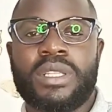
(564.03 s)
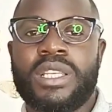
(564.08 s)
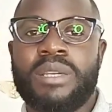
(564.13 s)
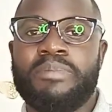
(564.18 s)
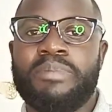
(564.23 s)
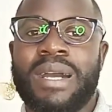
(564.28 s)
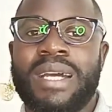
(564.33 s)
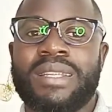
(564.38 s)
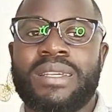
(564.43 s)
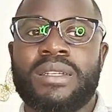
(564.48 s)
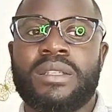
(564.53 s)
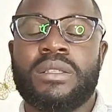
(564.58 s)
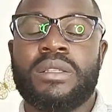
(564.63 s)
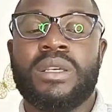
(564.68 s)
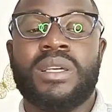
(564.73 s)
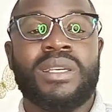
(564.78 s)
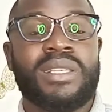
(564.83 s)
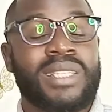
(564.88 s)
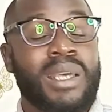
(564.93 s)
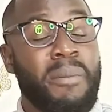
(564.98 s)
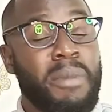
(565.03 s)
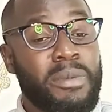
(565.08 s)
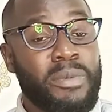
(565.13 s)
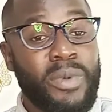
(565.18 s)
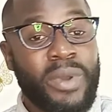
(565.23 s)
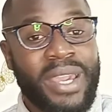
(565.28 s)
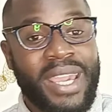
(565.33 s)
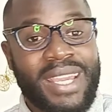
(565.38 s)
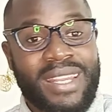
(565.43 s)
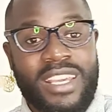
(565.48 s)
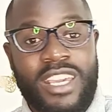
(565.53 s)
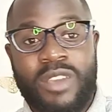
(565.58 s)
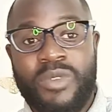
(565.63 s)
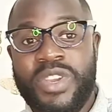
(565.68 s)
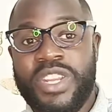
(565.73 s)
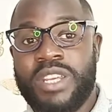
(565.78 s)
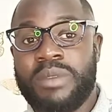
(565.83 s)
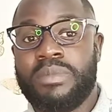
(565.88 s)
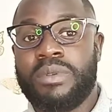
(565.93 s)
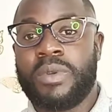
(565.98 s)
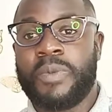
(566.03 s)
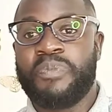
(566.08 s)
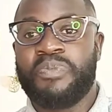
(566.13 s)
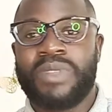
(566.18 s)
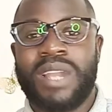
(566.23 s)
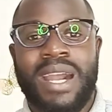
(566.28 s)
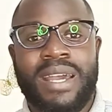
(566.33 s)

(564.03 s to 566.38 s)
sleep patterns, some people get irritable.